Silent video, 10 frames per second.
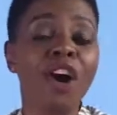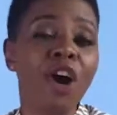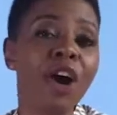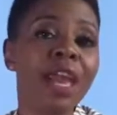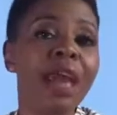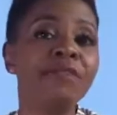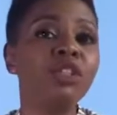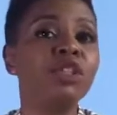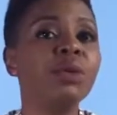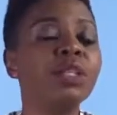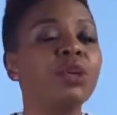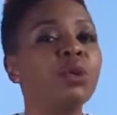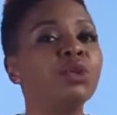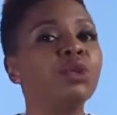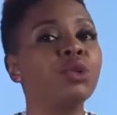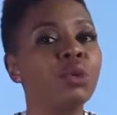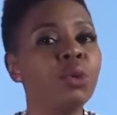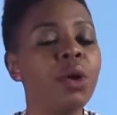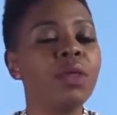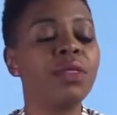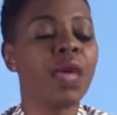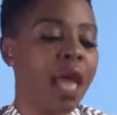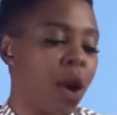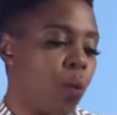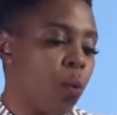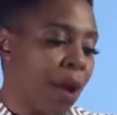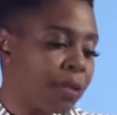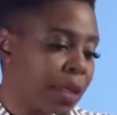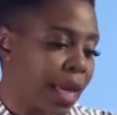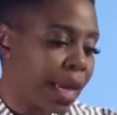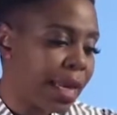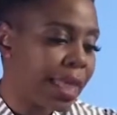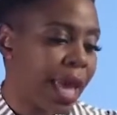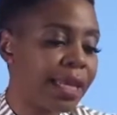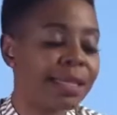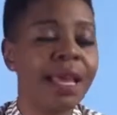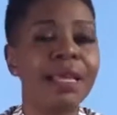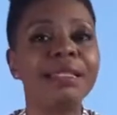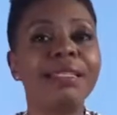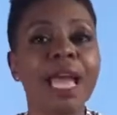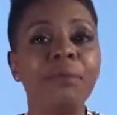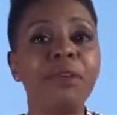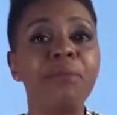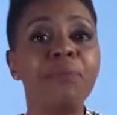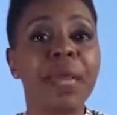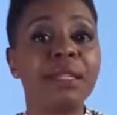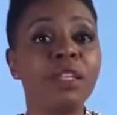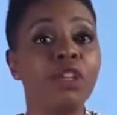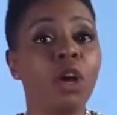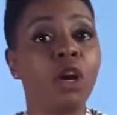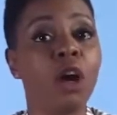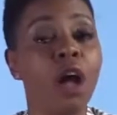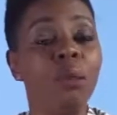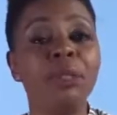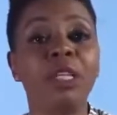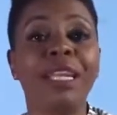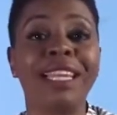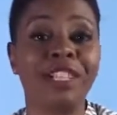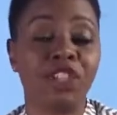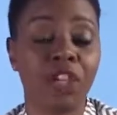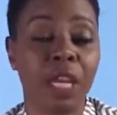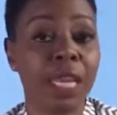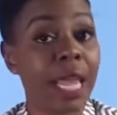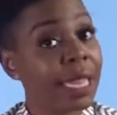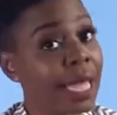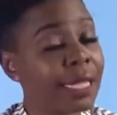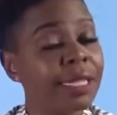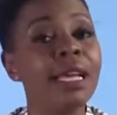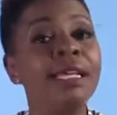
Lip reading: all you have to do is go to their website, and that is diamondbet.com.ng. Again, that's